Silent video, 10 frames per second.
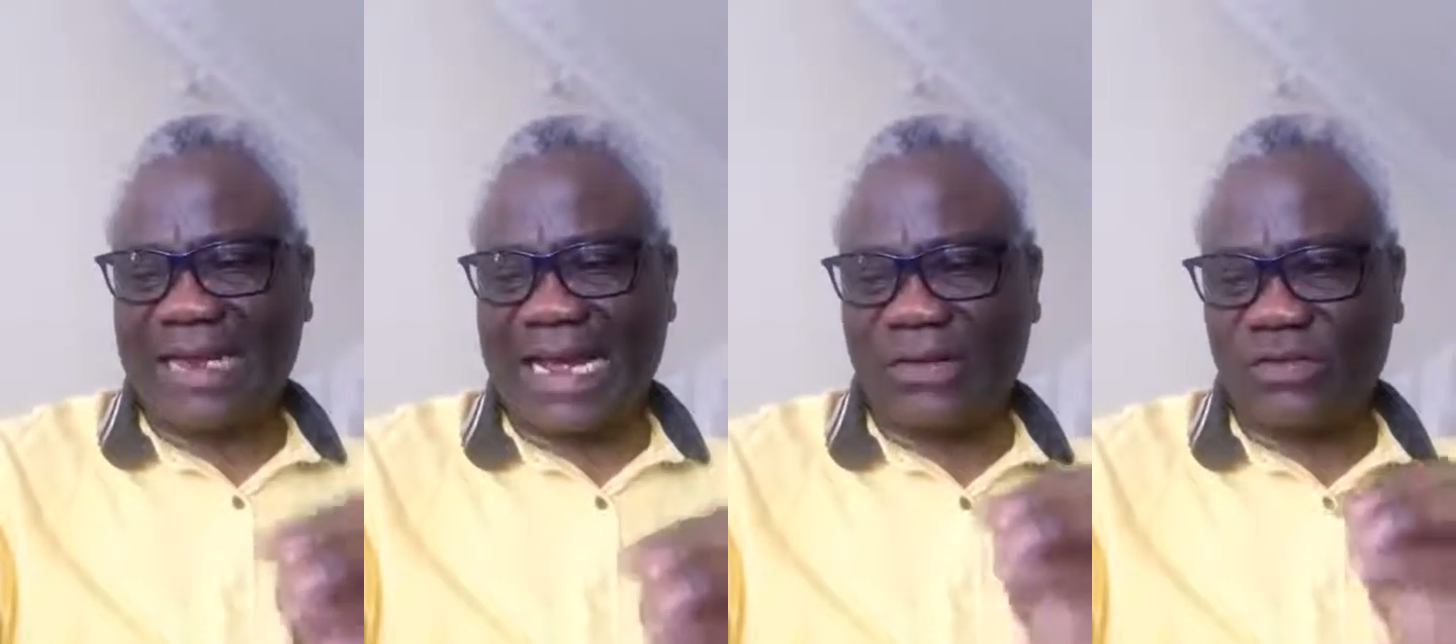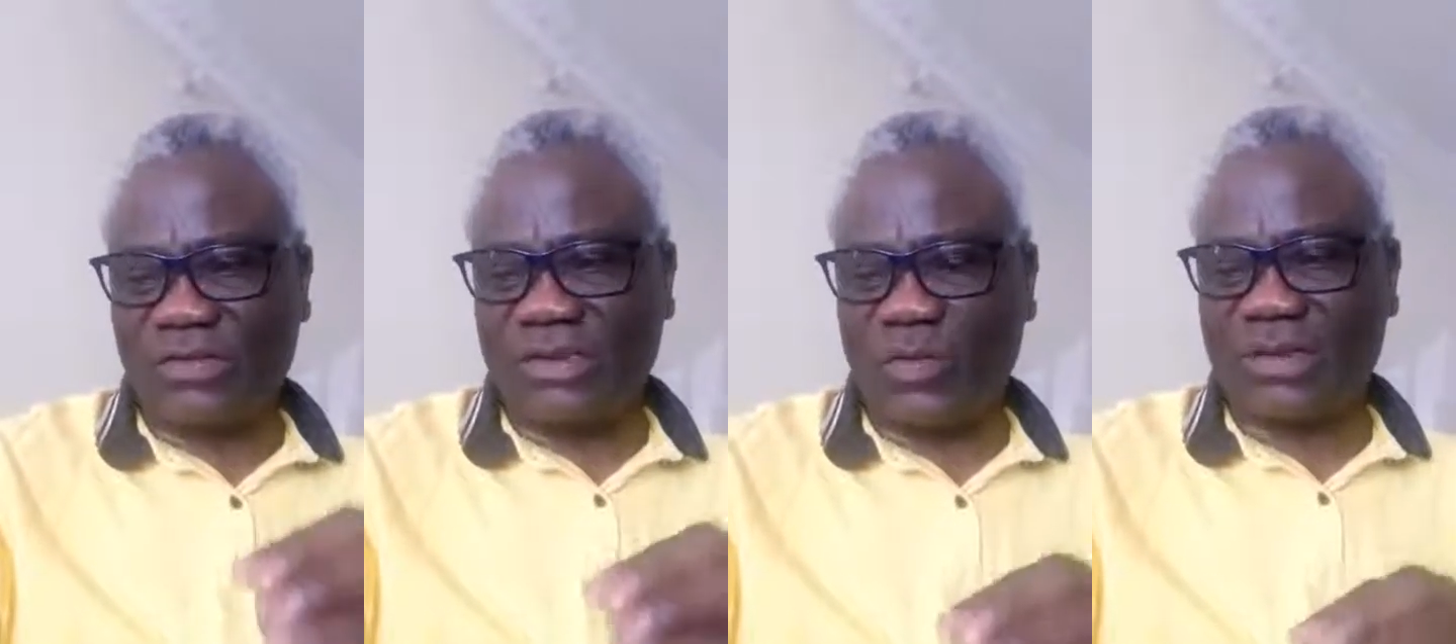I use
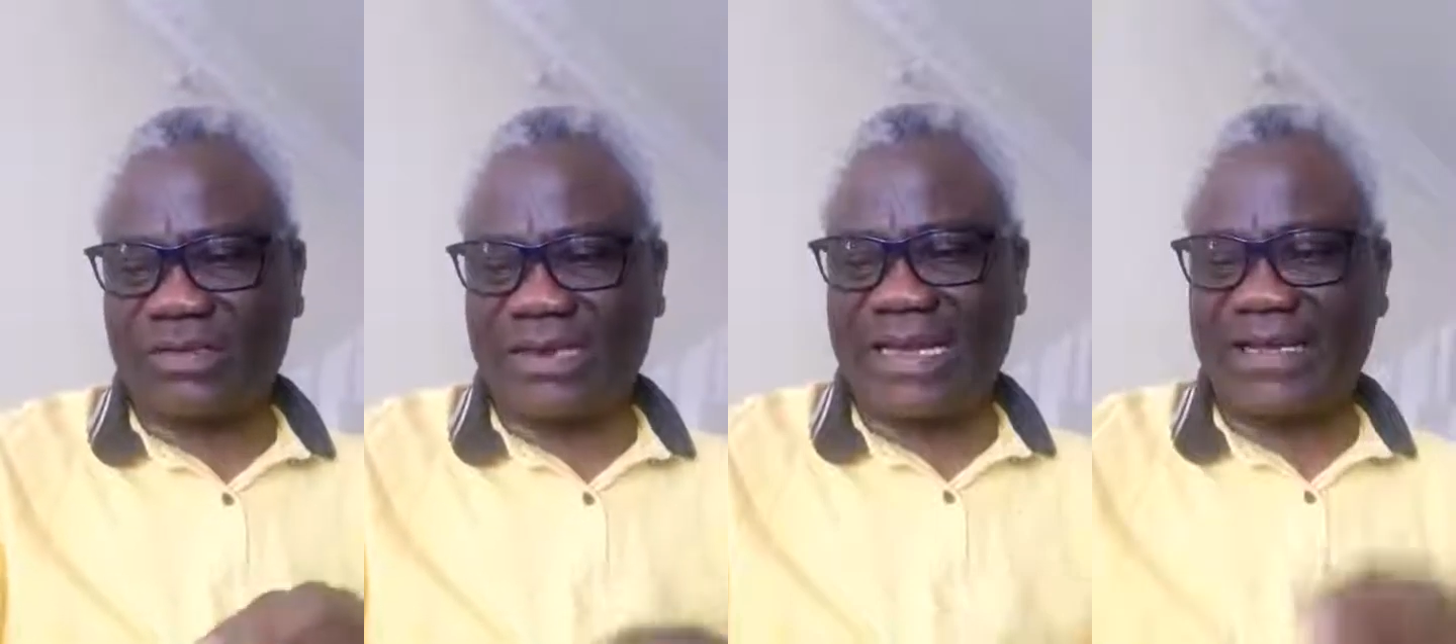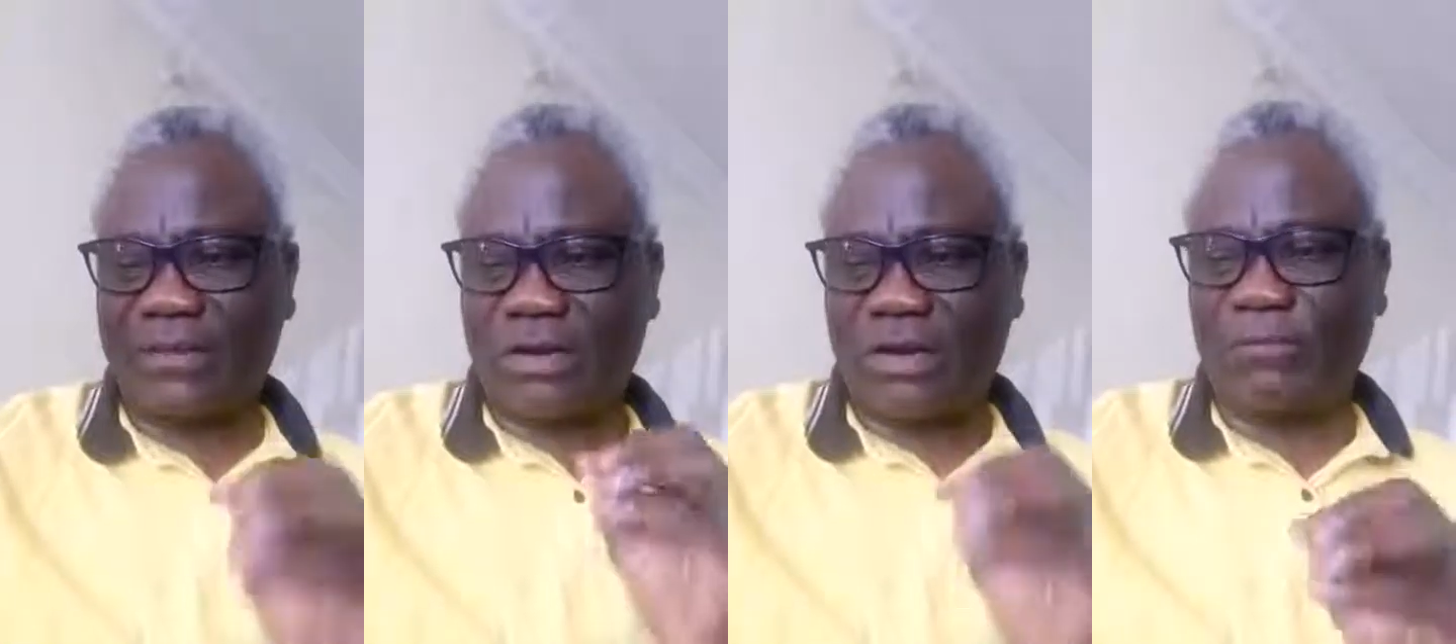the word today,
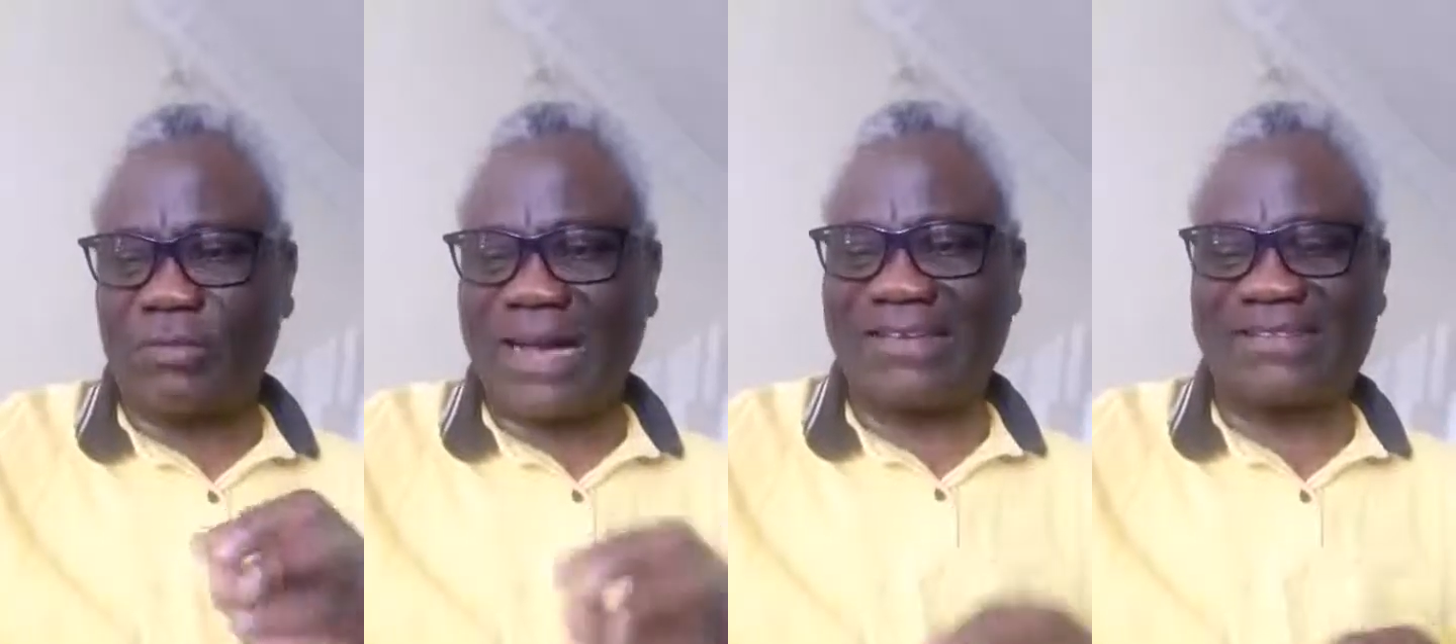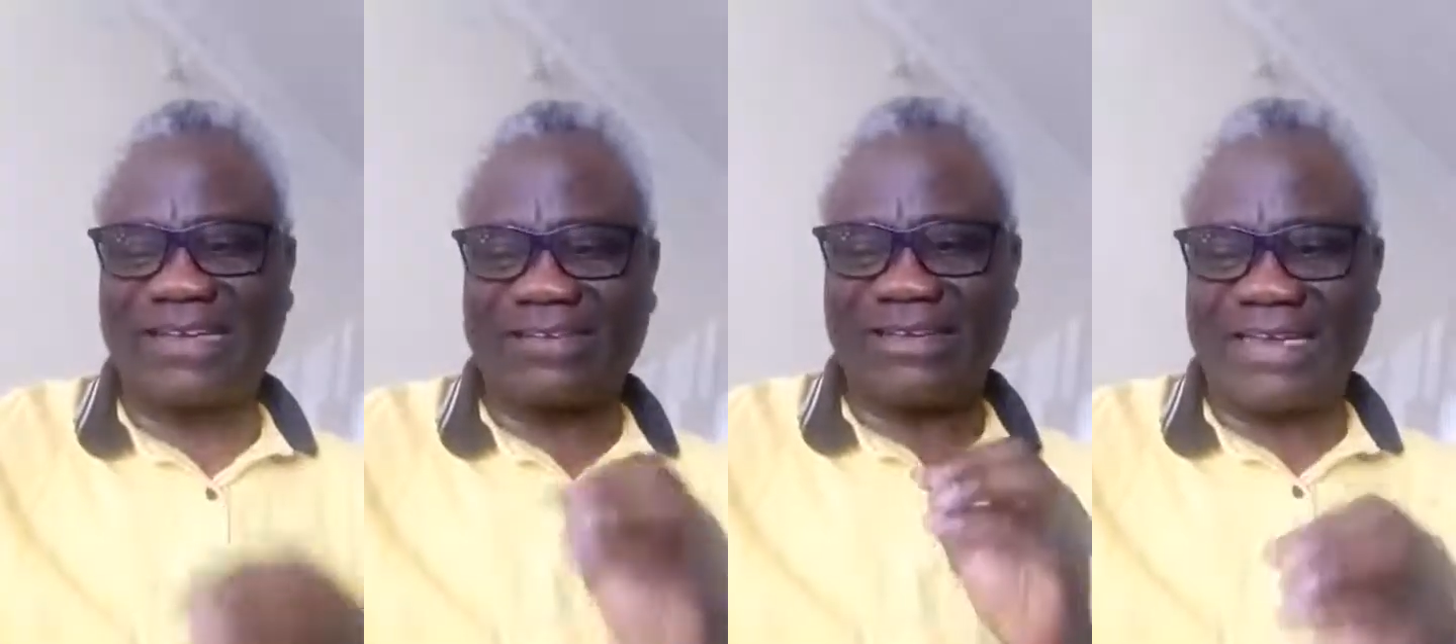compromise
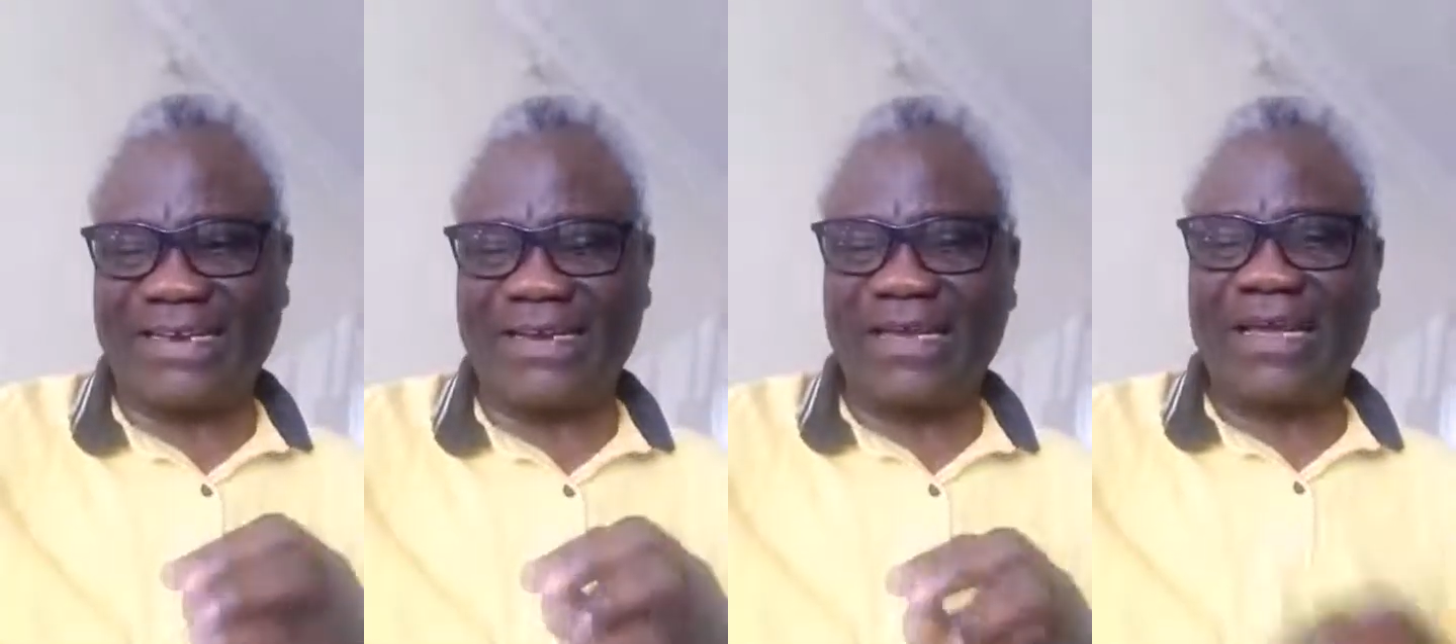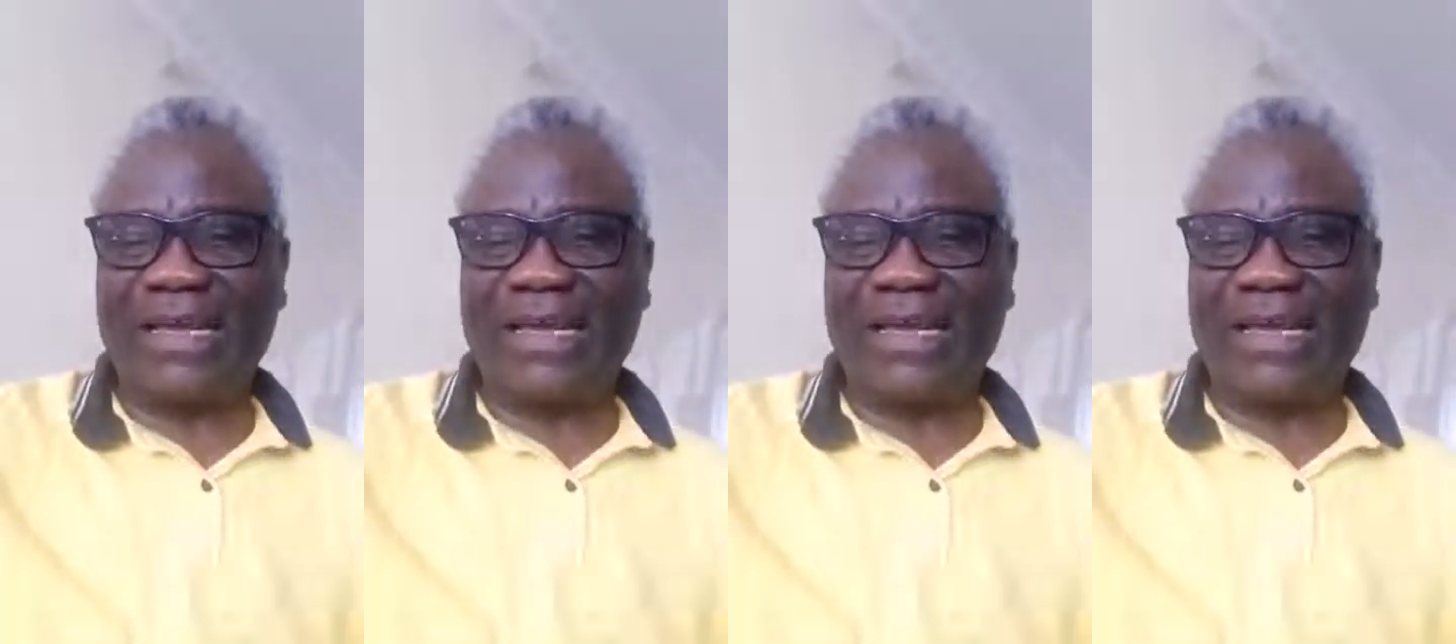is needed.